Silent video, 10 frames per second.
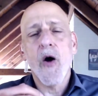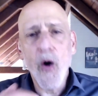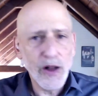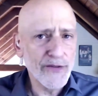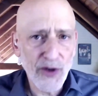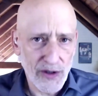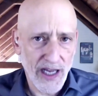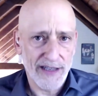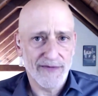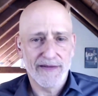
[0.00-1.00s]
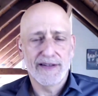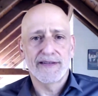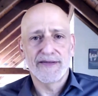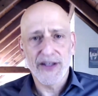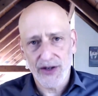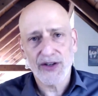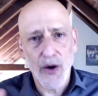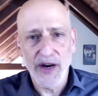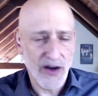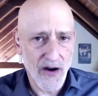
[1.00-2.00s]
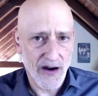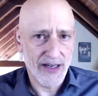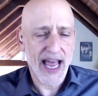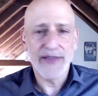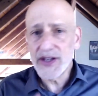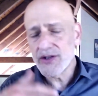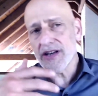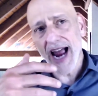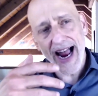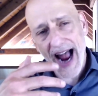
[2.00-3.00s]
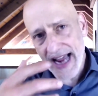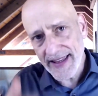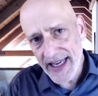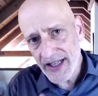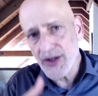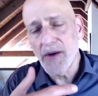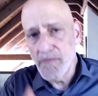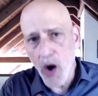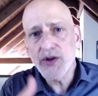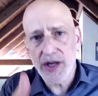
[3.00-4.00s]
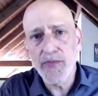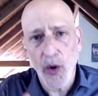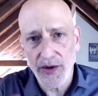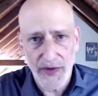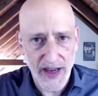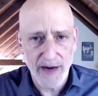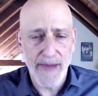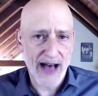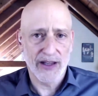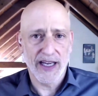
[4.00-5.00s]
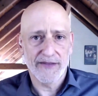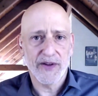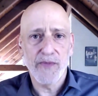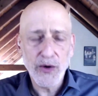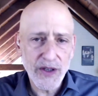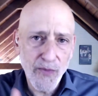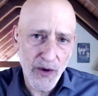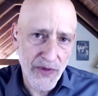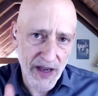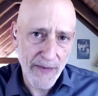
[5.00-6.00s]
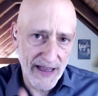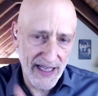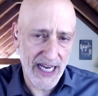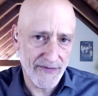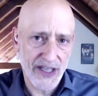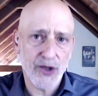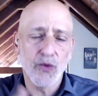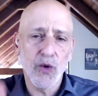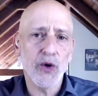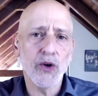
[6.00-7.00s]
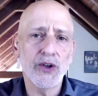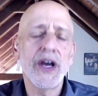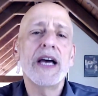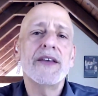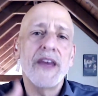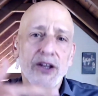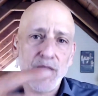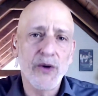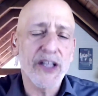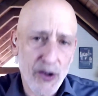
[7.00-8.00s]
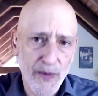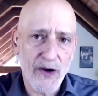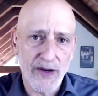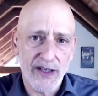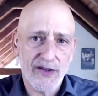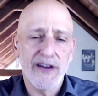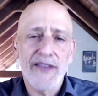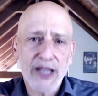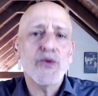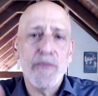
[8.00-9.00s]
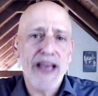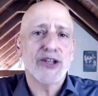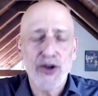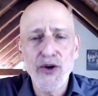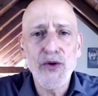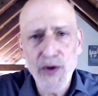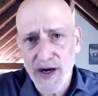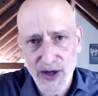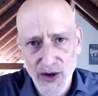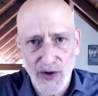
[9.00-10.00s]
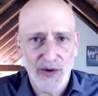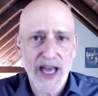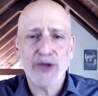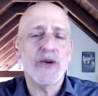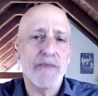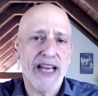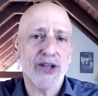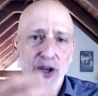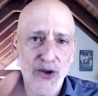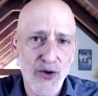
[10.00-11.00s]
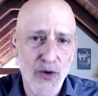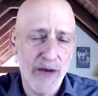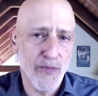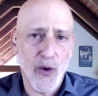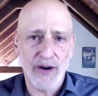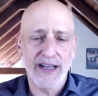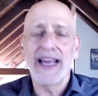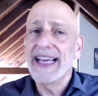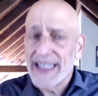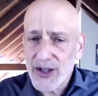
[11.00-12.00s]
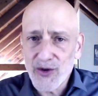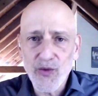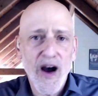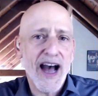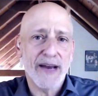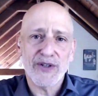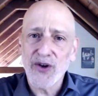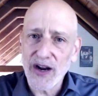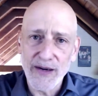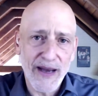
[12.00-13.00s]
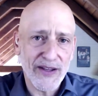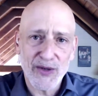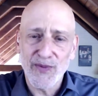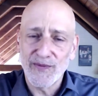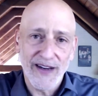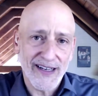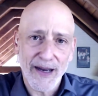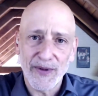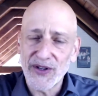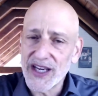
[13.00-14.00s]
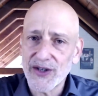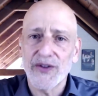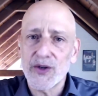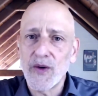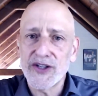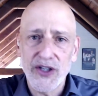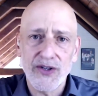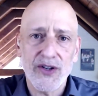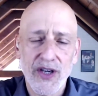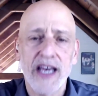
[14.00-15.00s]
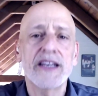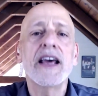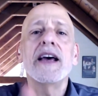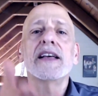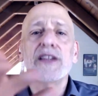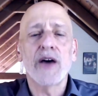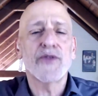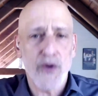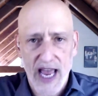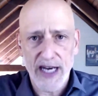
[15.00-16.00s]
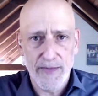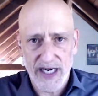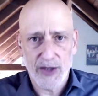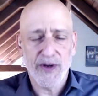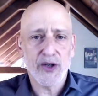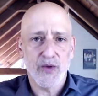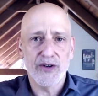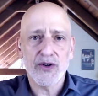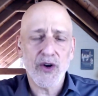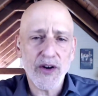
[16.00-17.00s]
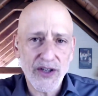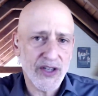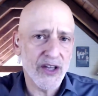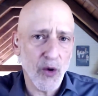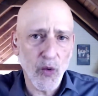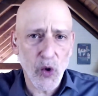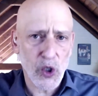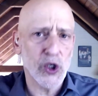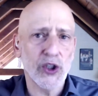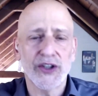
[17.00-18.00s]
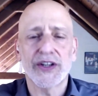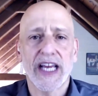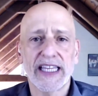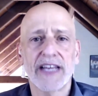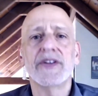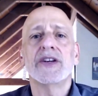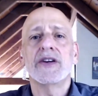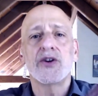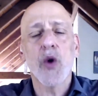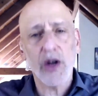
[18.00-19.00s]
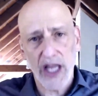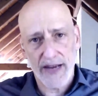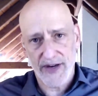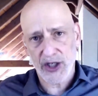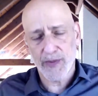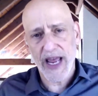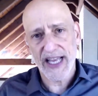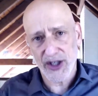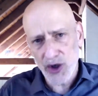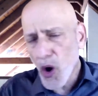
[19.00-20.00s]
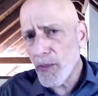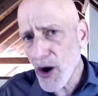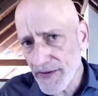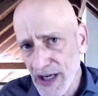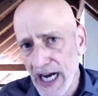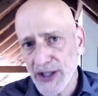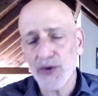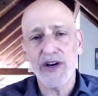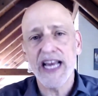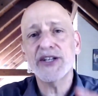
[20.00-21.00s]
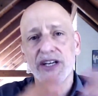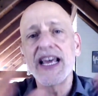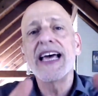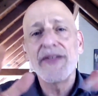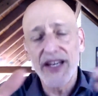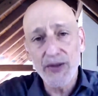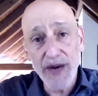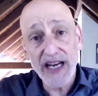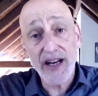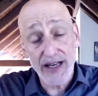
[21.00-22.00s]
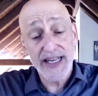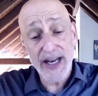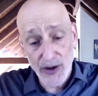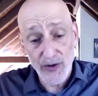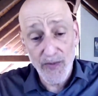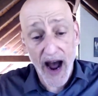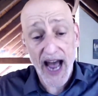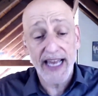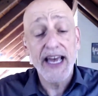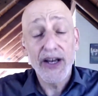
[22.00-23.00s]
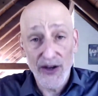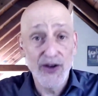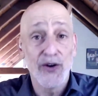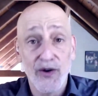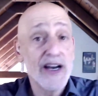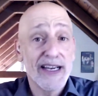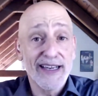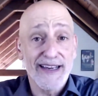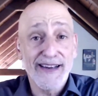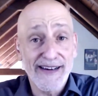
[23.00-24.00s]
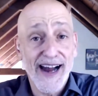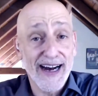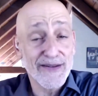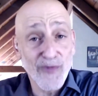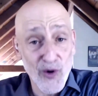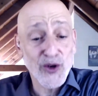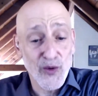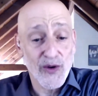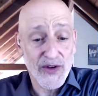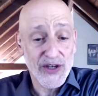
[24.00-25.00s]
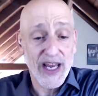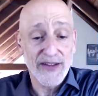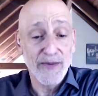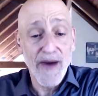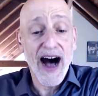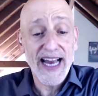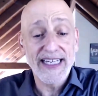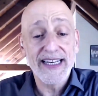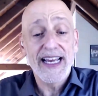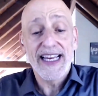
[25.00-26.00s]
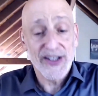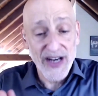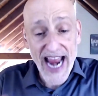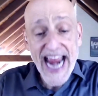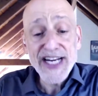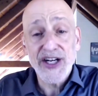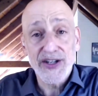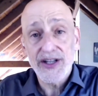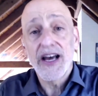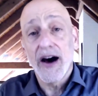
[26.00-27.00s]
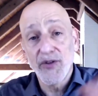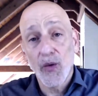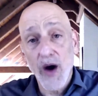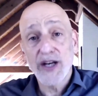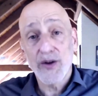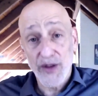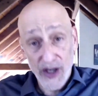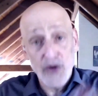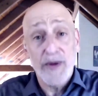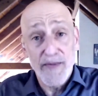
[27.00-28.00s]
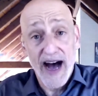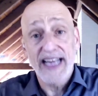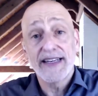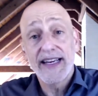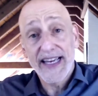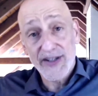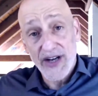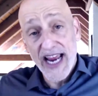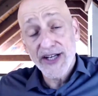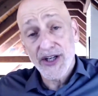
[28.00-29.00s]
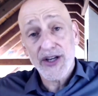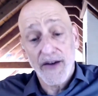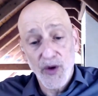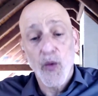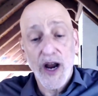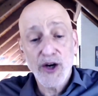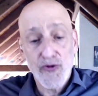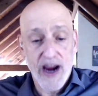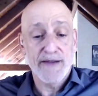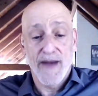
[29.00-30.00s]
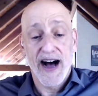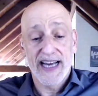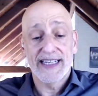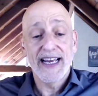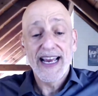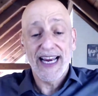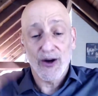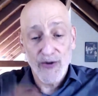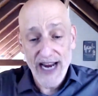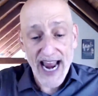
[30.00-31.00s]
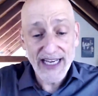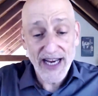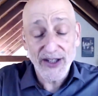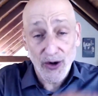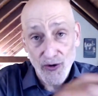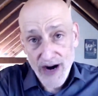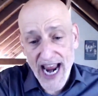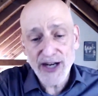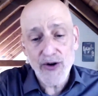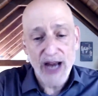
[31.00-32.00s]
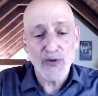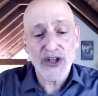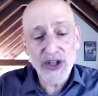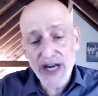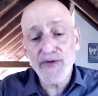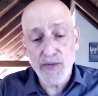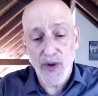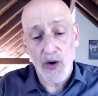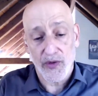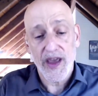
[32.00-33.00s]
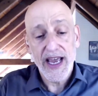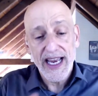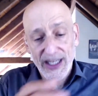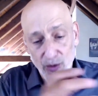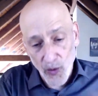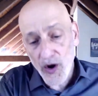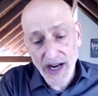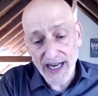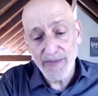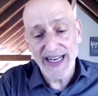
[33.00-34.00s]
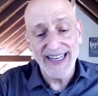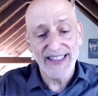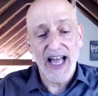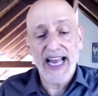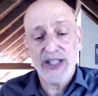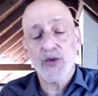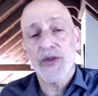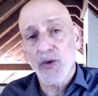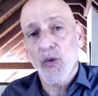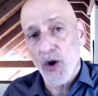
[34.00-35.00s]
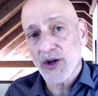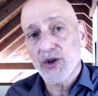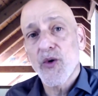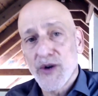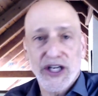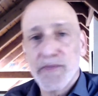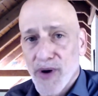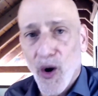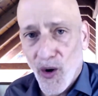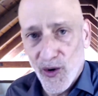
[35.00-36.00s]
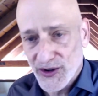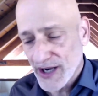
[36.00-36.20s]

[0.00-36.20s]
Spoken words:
All of your life, this is going on. And this is, I think it is the most important thing about life. The most important thing about life is the world that you experience. That's what makes you, you. That's what makes you important. This is why I was talking about this a couple of days ago. This is why Jesus said, love your enemies. Because when you start to see the world that they live in, your life expands. It's all part of God's creation that is being continued by you. Wordsworth said, the mind is an agent of the one, the human mind is an agent of the one great mind. It creates, it's creator and receiver both. It's working, but in alliance with the works which it beholds.